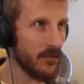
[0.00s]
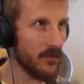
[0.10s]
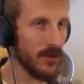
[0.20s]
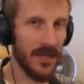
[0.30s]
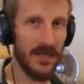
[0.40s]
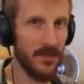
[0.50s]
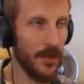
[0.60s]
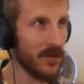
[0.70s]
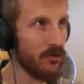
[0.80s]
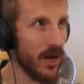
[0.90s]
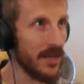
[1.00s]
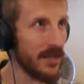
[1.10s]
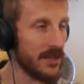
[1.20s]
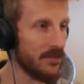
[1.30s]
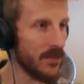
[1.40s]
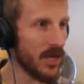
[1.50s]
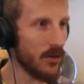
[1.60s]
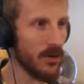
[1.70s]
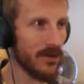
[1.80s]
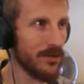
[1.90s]
So it is a bit grindy. You gotta
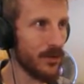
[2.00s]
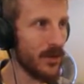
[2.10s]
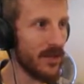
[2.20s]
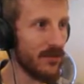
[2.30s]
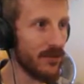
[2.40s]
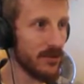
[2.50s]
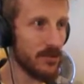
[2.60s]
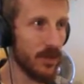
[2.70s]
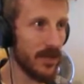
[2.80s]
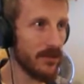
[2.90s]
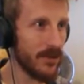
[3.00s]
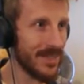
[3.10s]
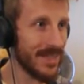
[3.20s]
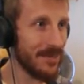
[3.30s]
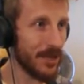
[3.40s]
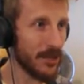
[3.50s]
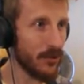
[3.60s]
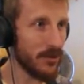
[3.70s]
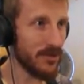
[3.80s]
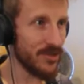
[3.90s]
work through. In the first playthrough I did, my
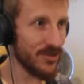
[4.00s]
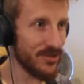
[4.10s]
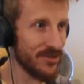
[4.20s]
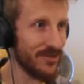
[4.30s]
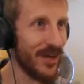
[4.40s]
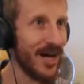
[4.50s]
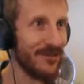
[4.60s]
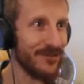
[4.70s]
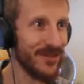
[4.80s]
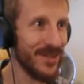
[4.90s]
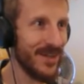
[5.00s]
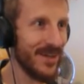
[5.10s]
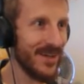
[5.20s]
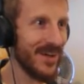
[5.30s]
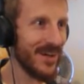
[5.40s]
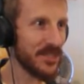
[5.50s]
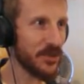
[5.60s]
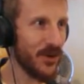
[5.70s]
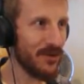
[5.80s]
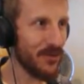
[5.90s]
goal was to survive uh,
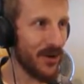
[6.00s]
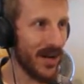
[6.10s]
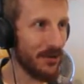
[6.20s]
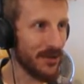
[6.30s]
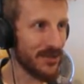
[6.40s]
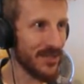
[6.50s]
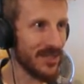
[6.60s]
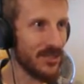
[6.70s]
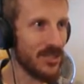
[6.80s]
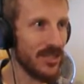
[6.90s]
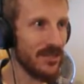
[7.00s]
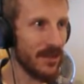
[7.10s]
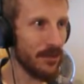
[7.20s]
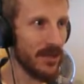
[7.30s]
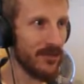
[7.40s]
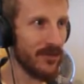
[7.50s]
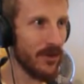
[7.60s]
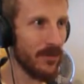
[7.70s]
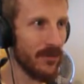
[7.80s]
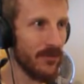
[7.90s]
24 hours. And geez, I played for
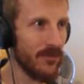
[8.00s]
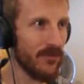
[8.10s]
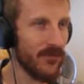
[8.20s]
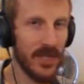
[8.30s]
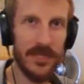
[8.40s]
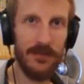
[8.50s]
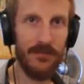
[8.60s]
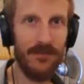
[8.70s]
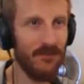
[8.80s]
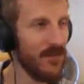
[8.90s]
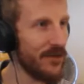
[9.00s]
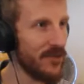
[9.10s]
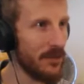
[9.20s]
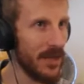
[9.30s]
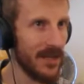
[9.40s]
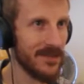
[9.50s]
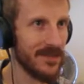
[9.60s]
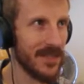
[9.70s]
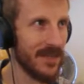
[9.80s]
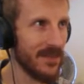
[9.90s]
a fricked up 50 minutes
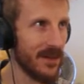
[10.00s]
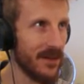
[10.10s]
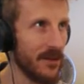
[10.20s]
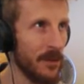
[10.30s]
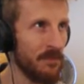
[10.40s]
to get there.